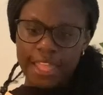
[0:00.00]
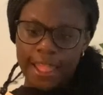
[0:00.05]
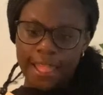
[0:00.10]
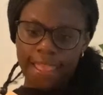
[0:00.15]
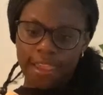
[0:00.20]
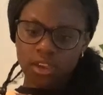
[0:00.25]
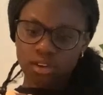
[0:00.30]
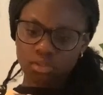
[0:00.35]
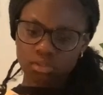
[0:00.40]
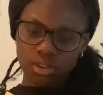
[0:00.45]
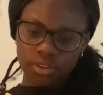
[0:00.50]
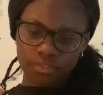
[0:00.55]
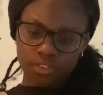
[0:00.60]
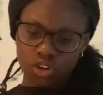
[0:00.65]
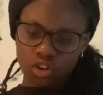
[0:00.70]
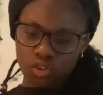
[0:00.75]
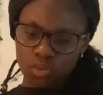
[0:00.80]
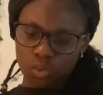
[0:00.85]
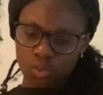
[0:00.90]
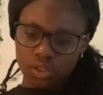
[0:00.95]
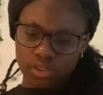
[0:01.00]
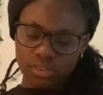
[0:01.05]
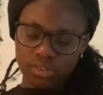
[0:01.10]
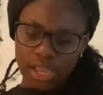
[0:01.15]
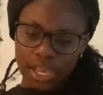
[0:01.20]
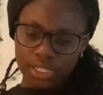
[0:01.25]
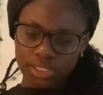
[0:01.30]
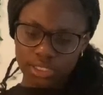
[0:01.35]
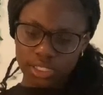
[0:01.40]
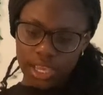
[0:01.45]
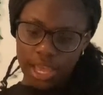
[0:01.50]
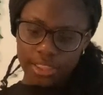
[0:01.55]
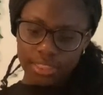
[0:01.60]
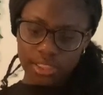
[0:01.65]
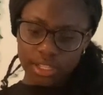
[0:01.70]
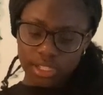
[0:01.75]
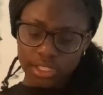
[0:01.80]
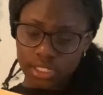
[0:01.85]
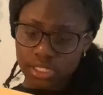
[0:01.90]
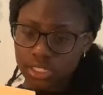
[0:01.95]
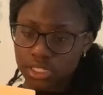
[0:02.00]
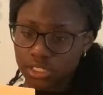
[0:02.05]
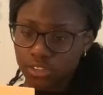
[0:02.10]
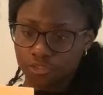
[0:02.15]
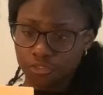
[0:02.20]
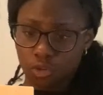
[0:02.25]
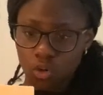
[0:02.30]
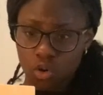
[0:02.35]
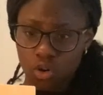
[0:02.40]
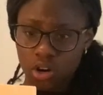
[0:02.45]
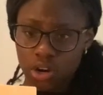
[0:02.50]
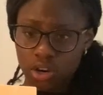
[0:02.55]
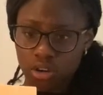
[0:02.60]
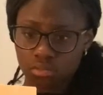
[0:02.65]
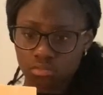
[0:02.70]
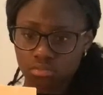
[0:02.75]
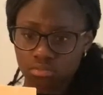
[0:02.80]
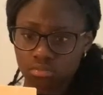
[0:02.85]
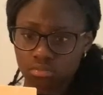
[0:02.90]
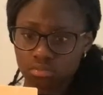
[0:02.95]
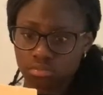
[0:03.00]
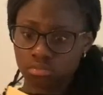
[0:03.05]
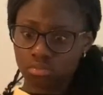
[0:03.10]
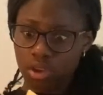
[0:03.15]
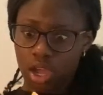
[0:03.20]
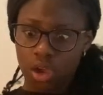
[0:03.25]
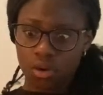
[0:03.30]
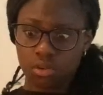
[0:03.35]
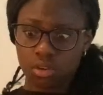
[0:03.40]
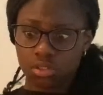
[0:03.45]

I don't even know the sizing. I think this is four, I would